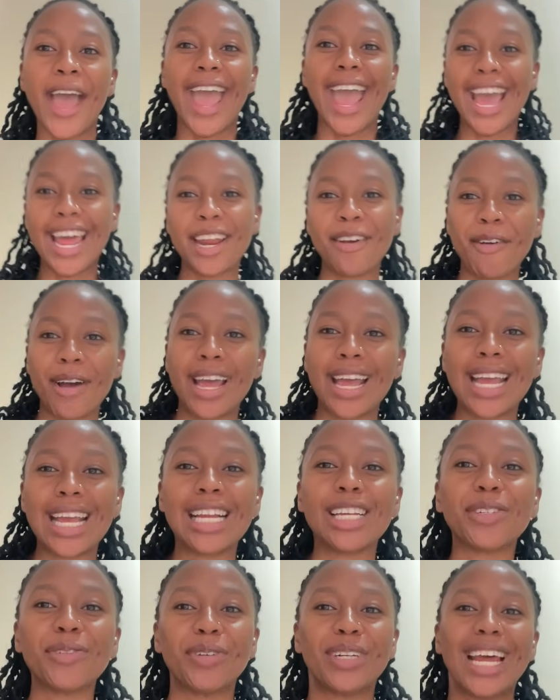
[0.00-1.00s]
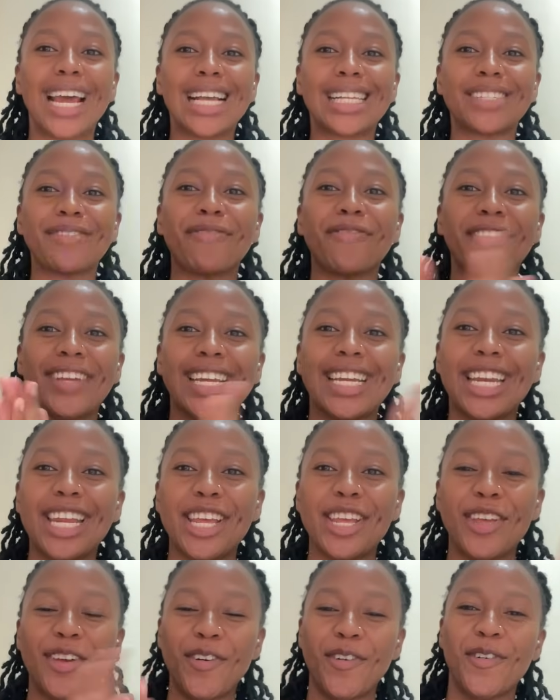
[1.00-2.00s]
Anyway, in today's
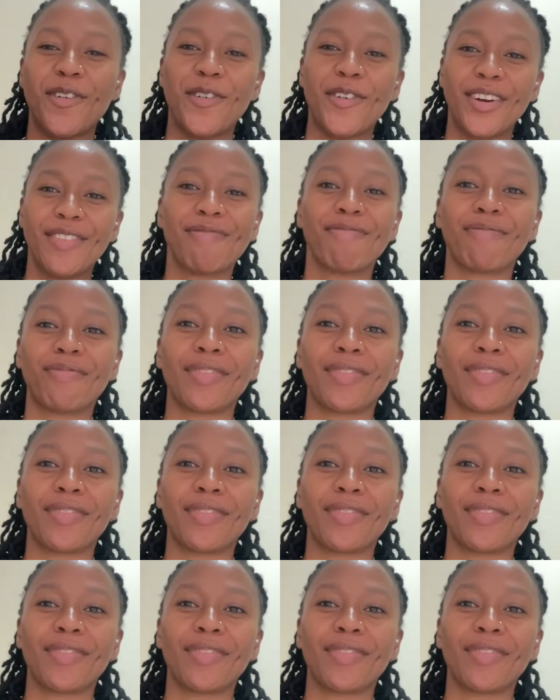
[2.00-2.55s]
video,